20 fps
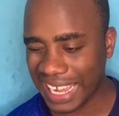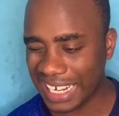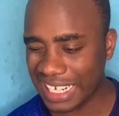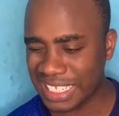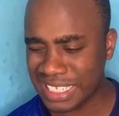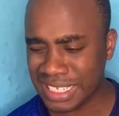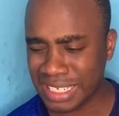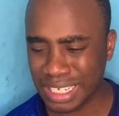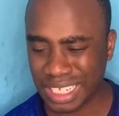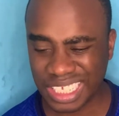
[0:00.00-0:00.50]
and
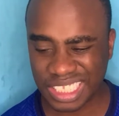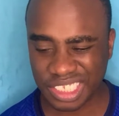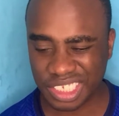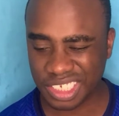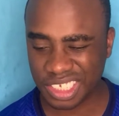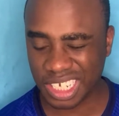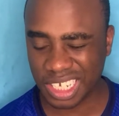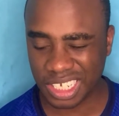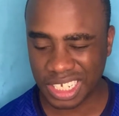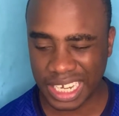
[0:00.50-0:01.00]
it's not
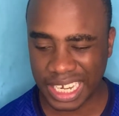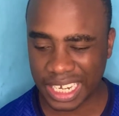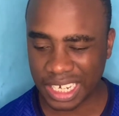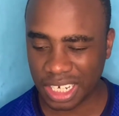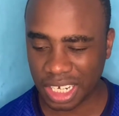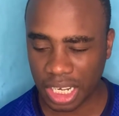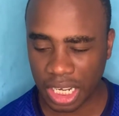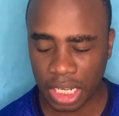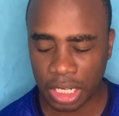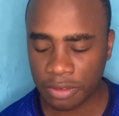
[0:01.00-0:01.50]
kind
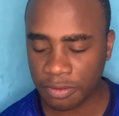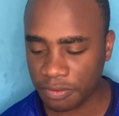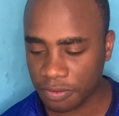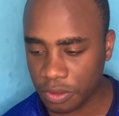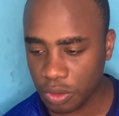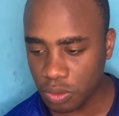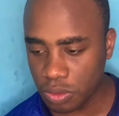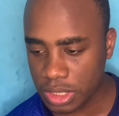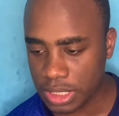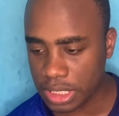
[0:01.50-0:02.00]
of
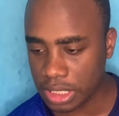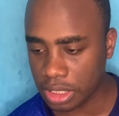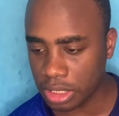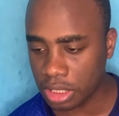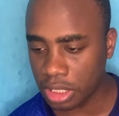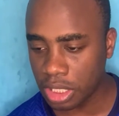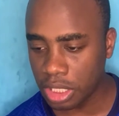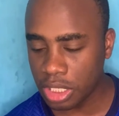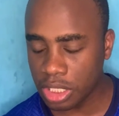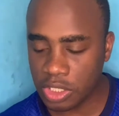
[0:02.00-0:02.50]

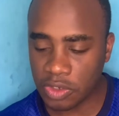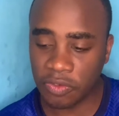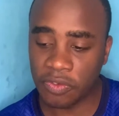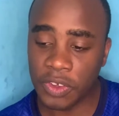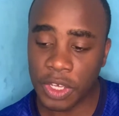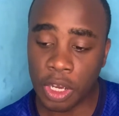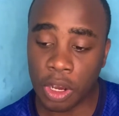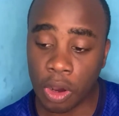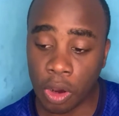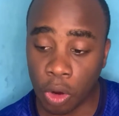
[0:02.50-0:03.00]
confusing to
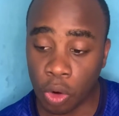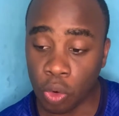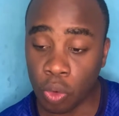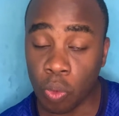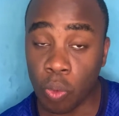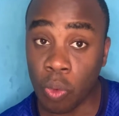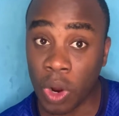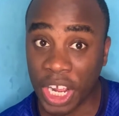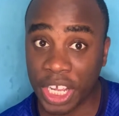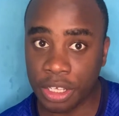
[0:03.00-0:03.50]
figure out
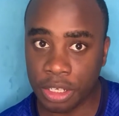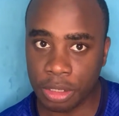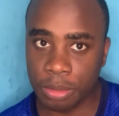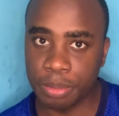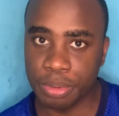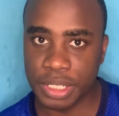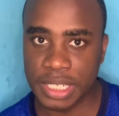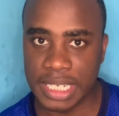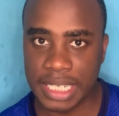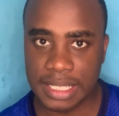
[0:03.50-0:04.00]
what you're
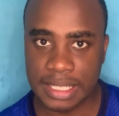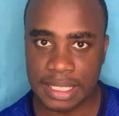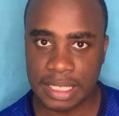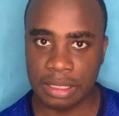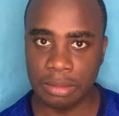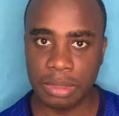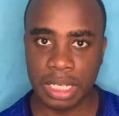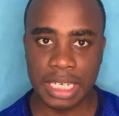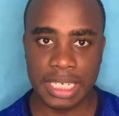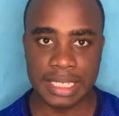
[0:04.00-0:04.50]

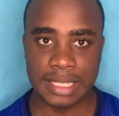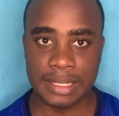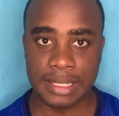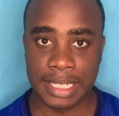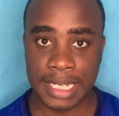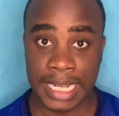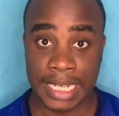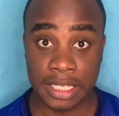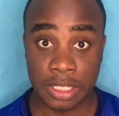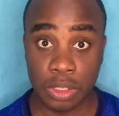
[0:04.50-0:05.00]
presenting, because
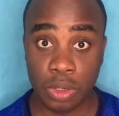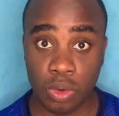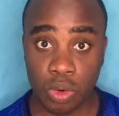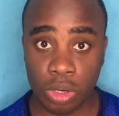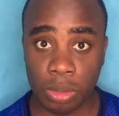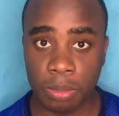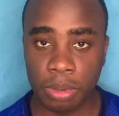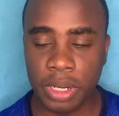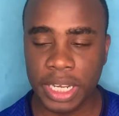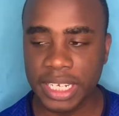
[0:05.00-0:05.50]
that's the
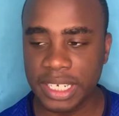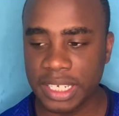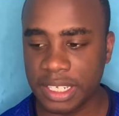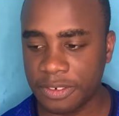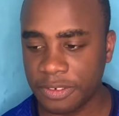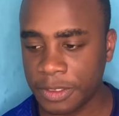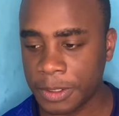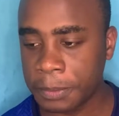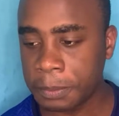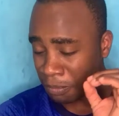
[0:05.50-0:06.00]
whole point
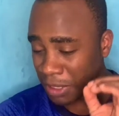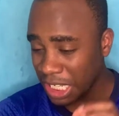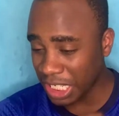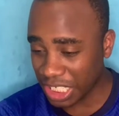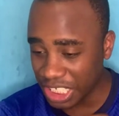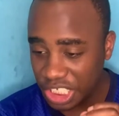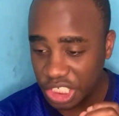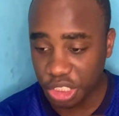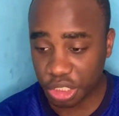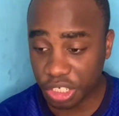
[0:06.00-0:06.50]
of it.
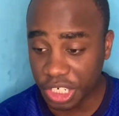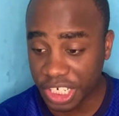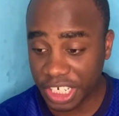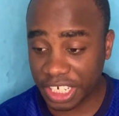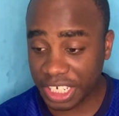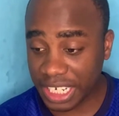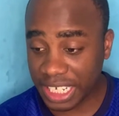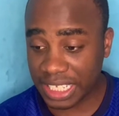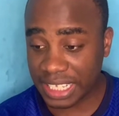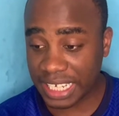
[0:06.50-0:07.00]
Making sure
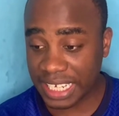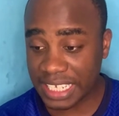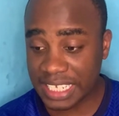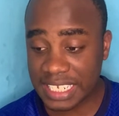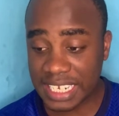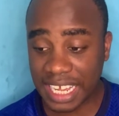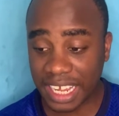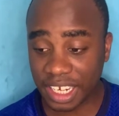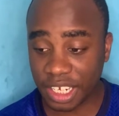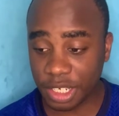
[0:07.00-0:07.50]
your data
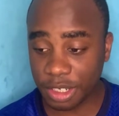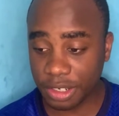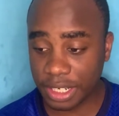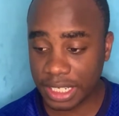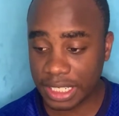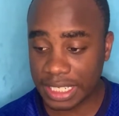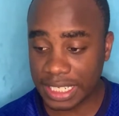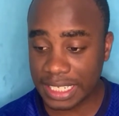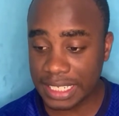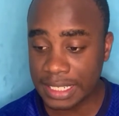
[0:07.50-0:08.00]
is
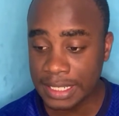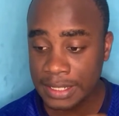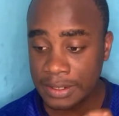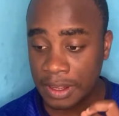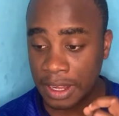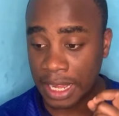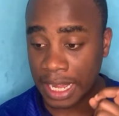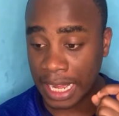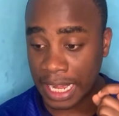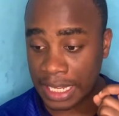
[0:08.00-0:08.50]
accurate
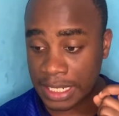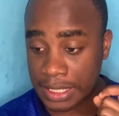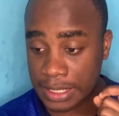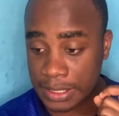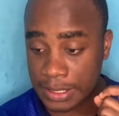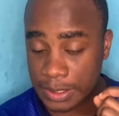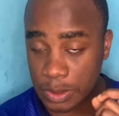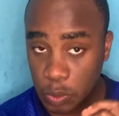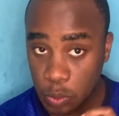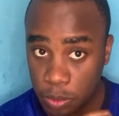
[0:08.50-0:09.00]
is a
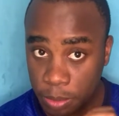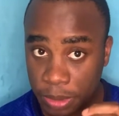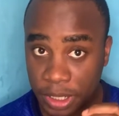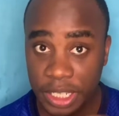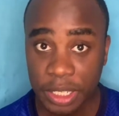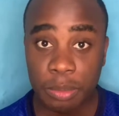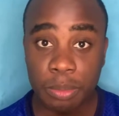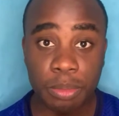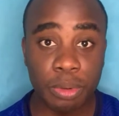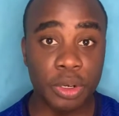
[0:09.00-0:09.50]
super
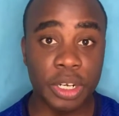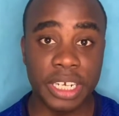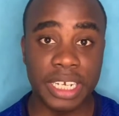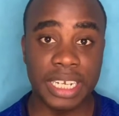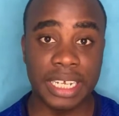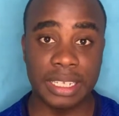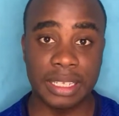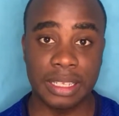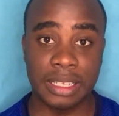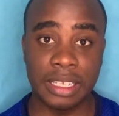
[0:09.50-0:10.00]

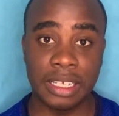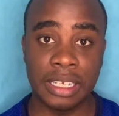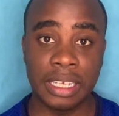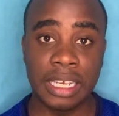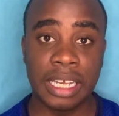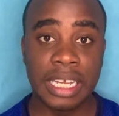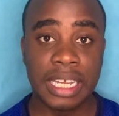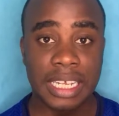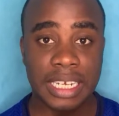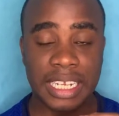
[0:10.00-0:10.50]
important thing
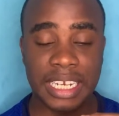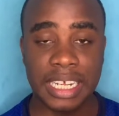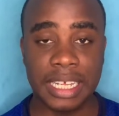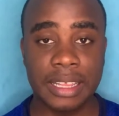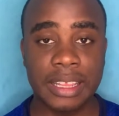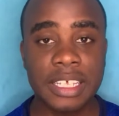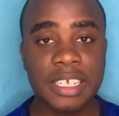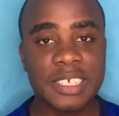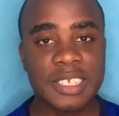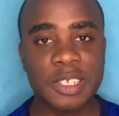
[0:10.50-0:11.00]
that I
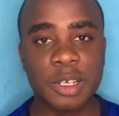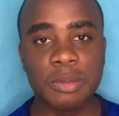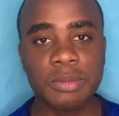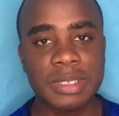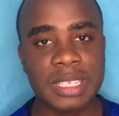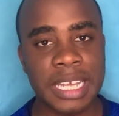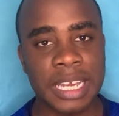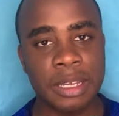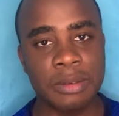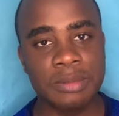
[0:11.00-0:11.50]
think
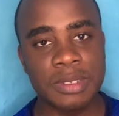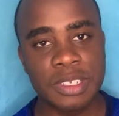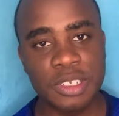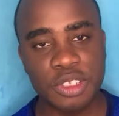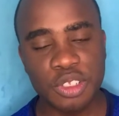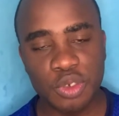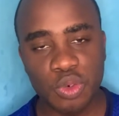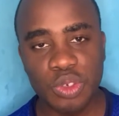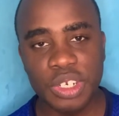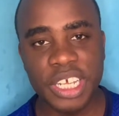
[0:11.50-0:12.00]
sometimes
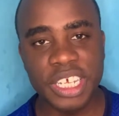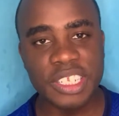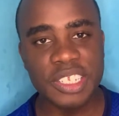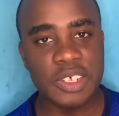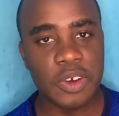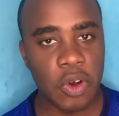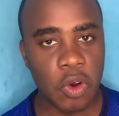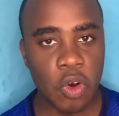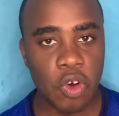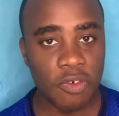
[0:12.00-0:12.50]
students
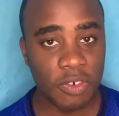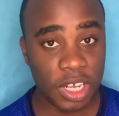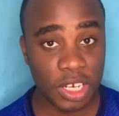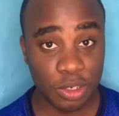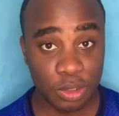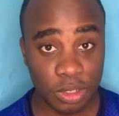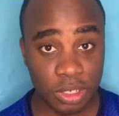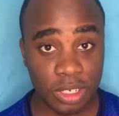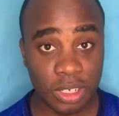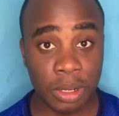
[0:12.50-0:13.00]

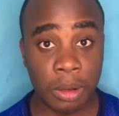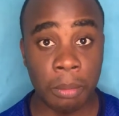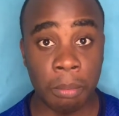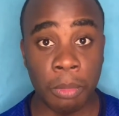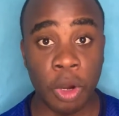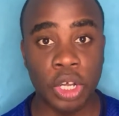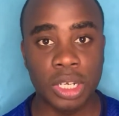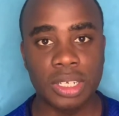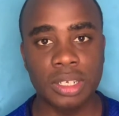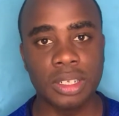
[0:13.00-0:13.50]
overlook,
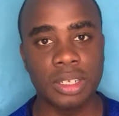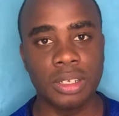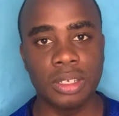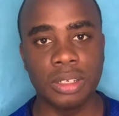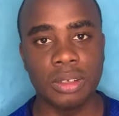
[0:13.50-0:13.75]
but